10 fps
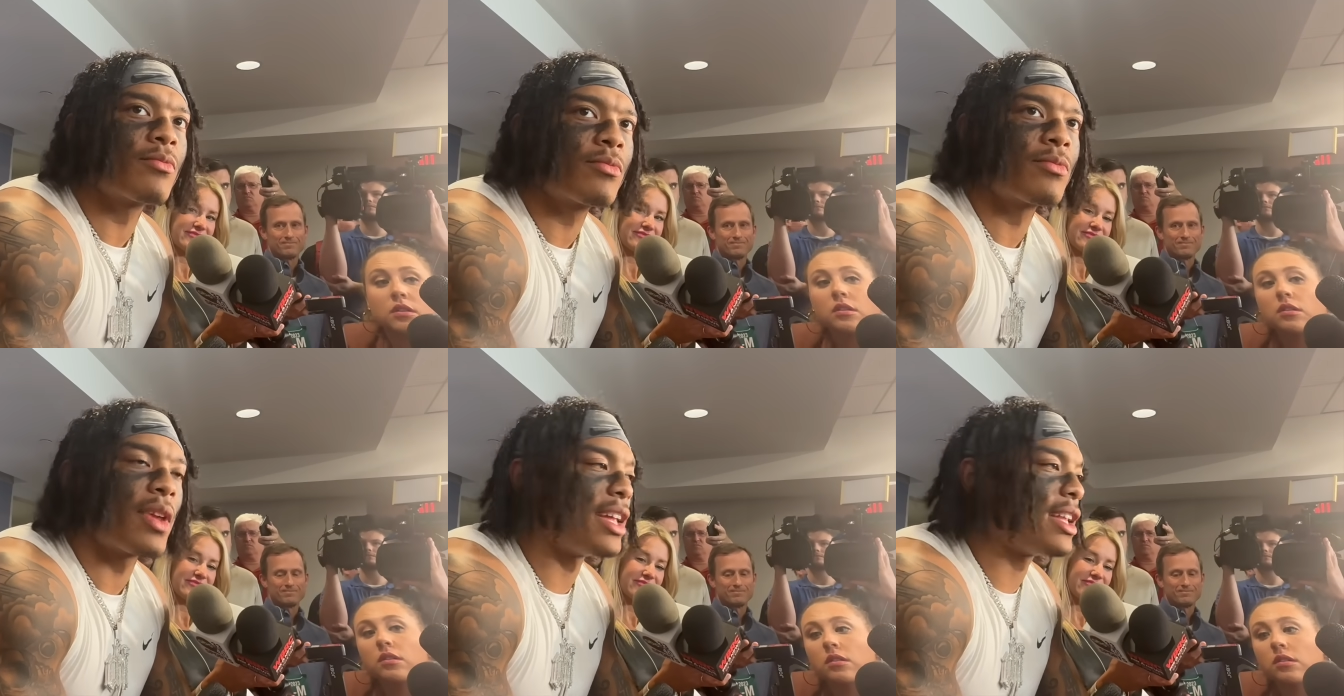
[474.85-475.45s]
Speaker 1: half?
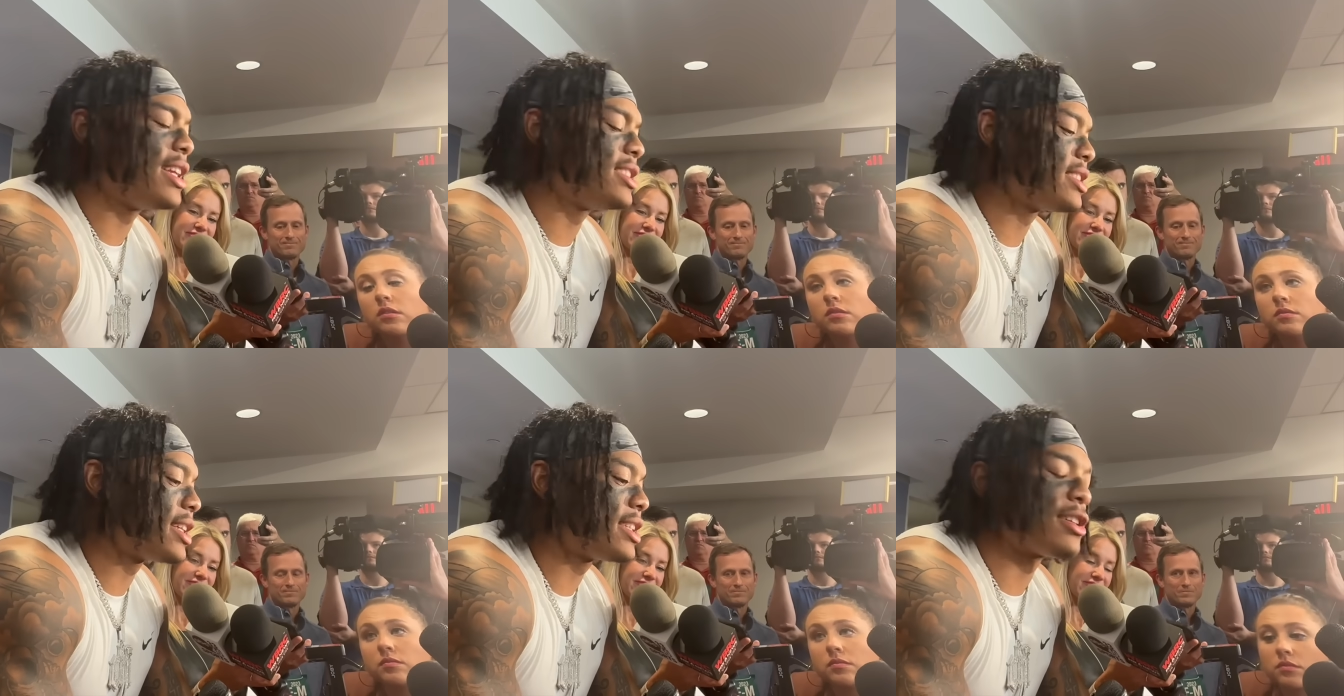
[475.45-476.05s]
It just
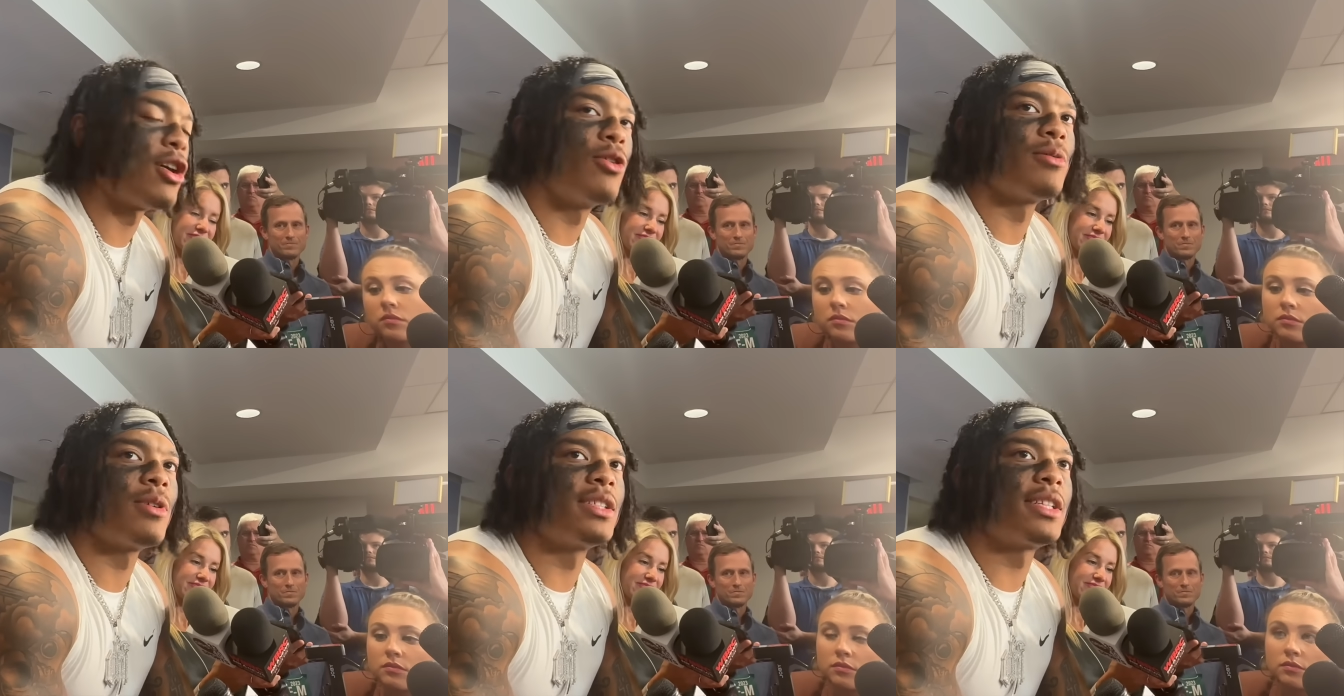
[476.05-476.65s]
set the tone.
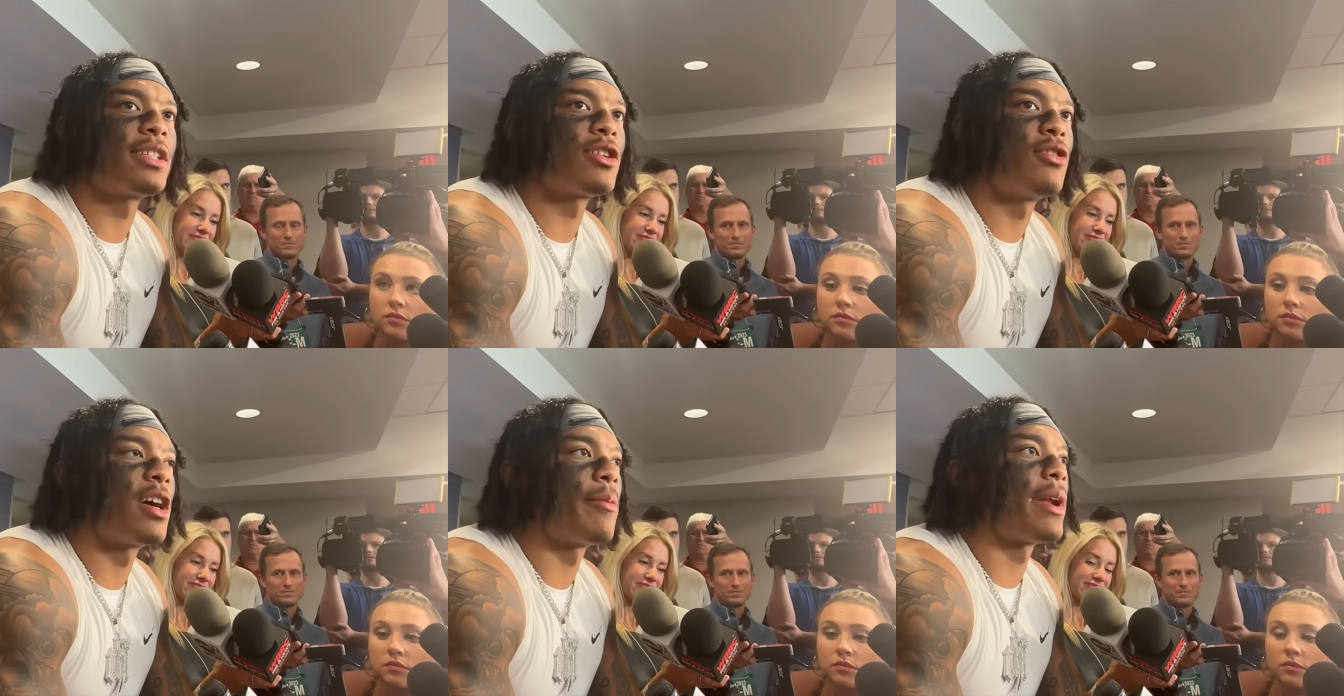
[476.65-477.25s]
It set the tone
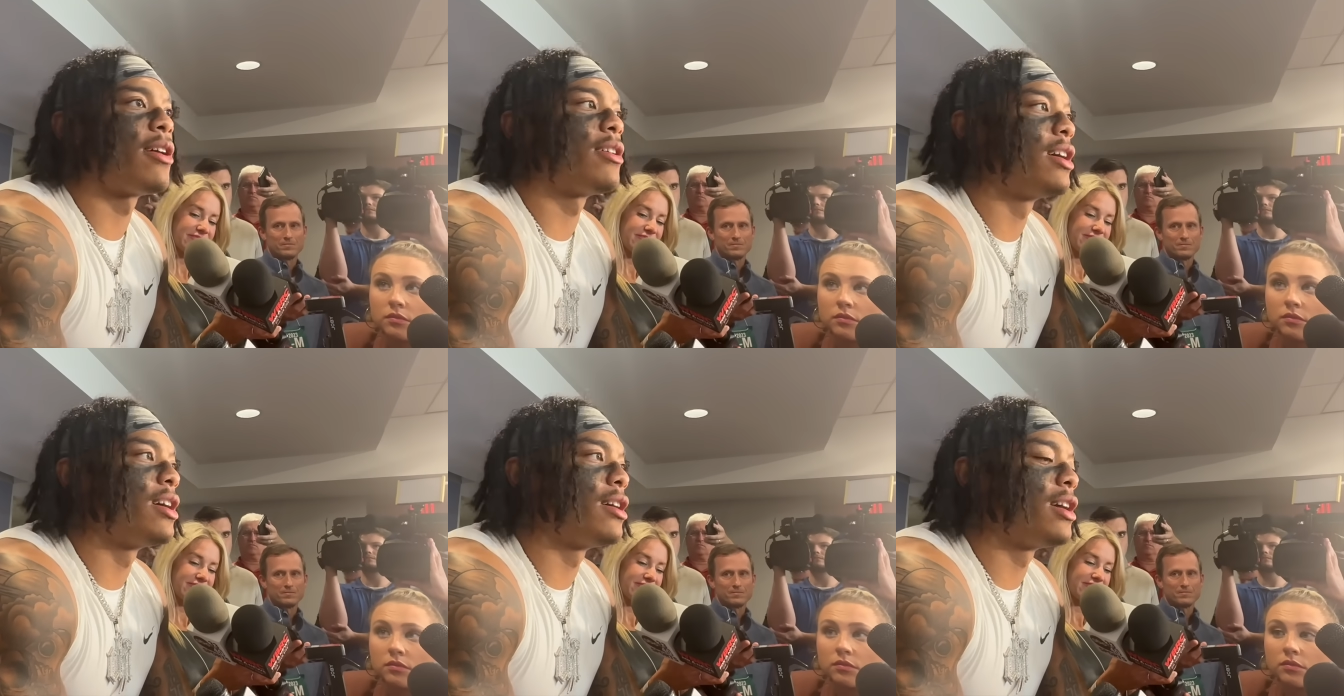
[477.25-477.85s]
coming out
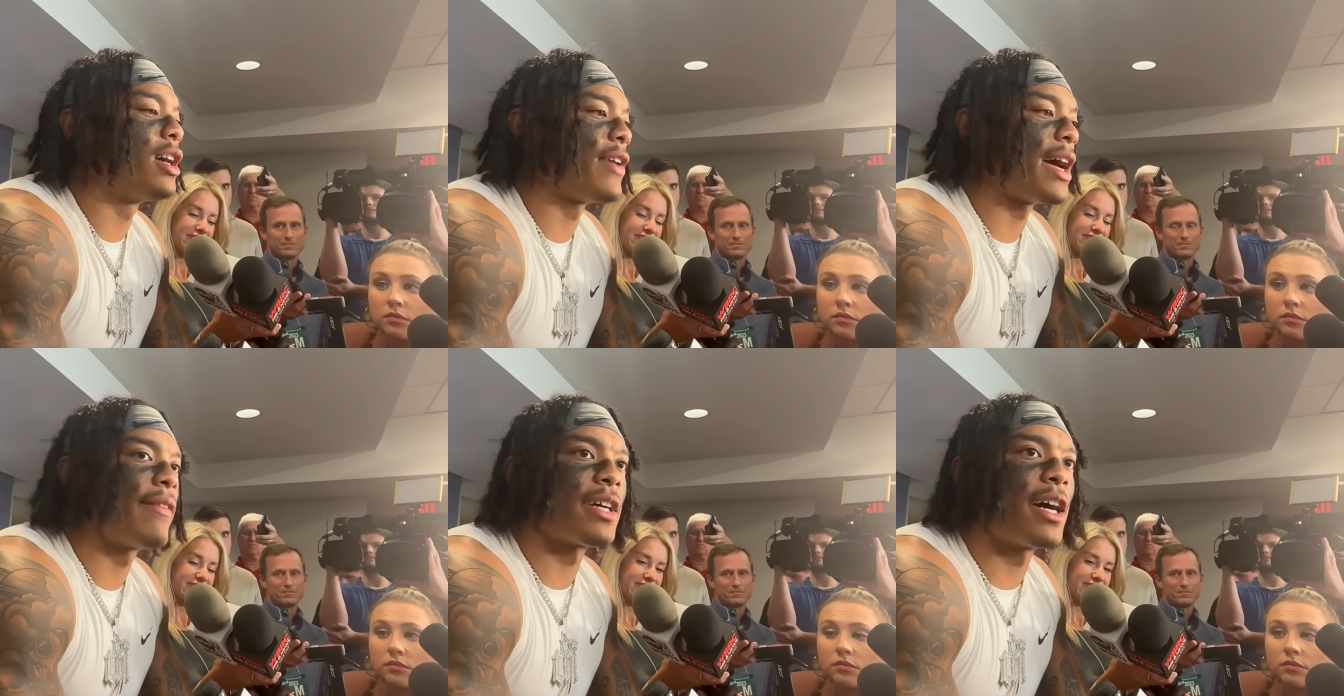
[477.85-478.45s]
of
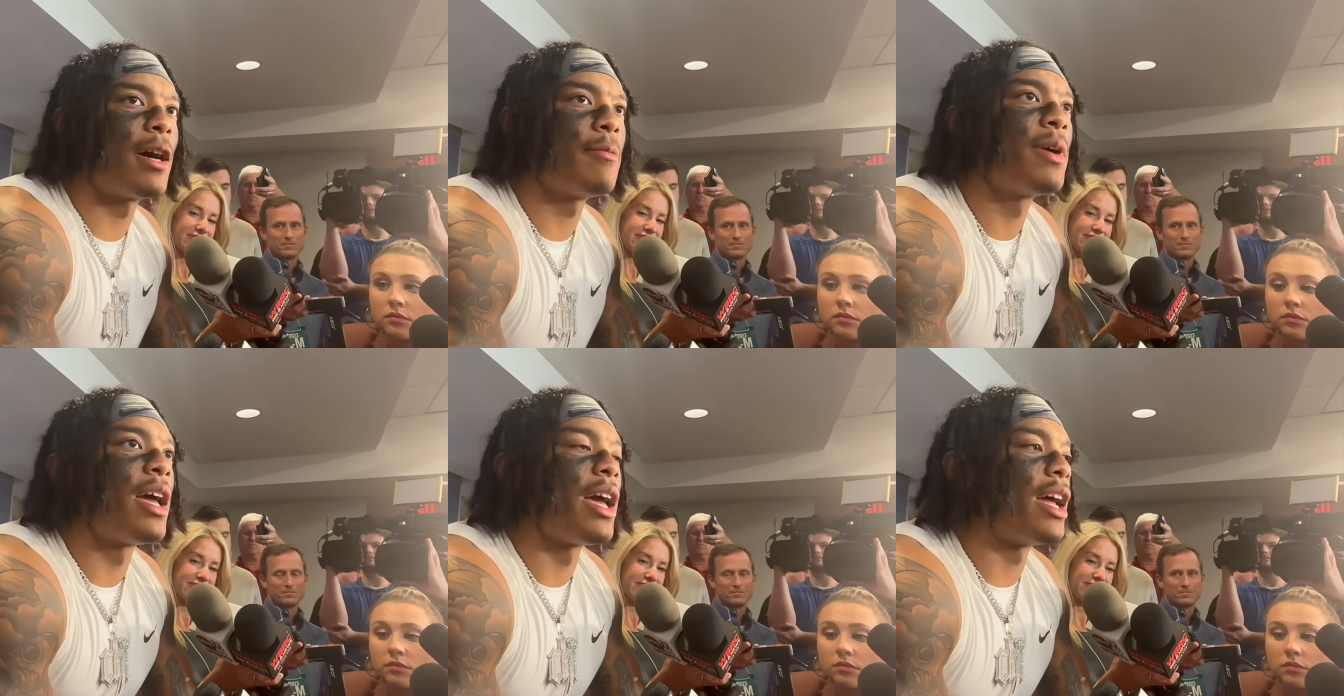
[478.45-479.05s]
halftime,
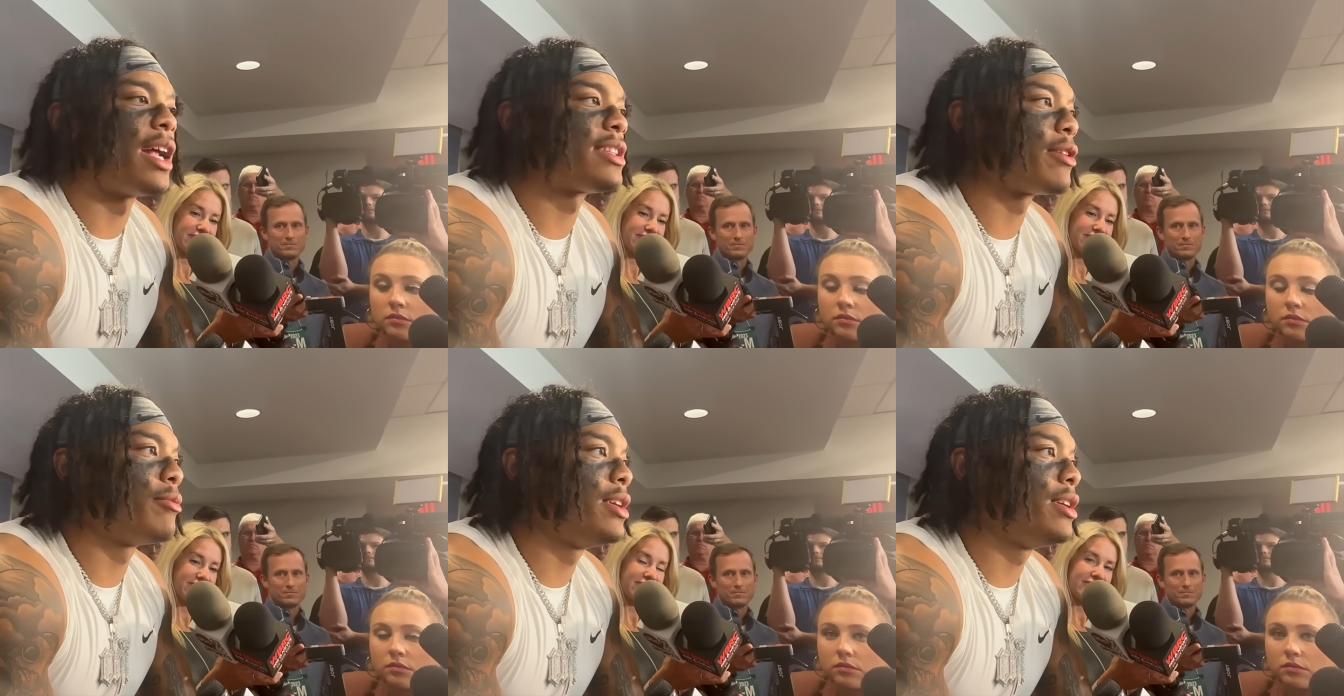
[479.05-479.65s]
and I
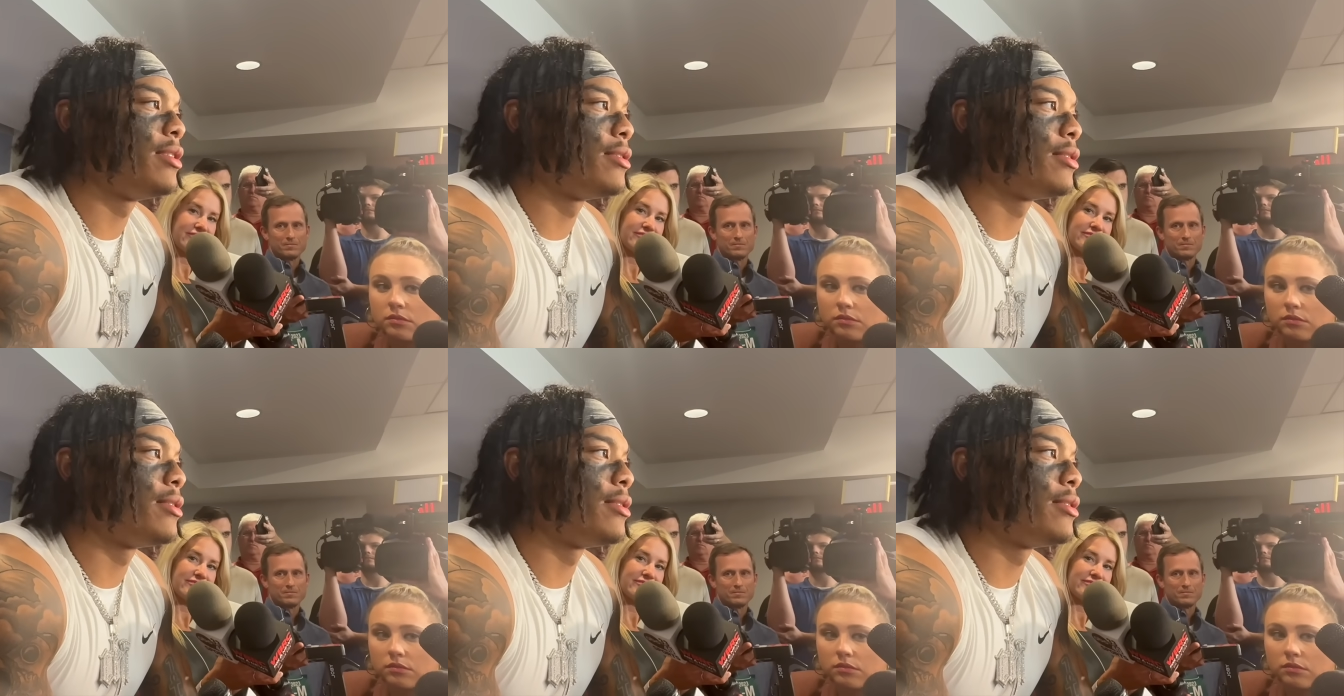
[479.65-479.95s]
think we